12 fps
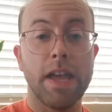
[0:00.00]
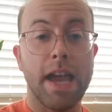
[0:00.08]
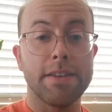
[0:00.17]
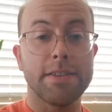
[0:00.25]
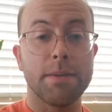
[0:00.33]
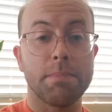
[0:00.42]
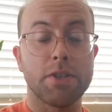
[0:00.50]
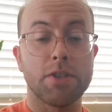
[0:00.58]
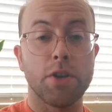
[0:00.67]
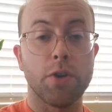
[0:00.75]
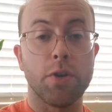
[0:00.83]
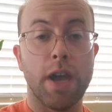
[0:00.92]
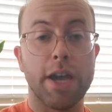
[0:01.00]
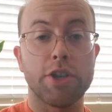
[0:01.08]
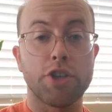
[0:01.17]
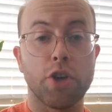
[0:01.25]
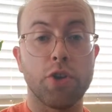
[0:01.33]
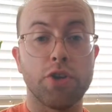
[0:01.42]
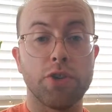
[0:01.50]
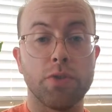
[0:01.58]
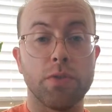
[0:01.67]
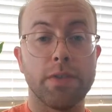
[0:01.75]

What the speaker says: Last episode I showed you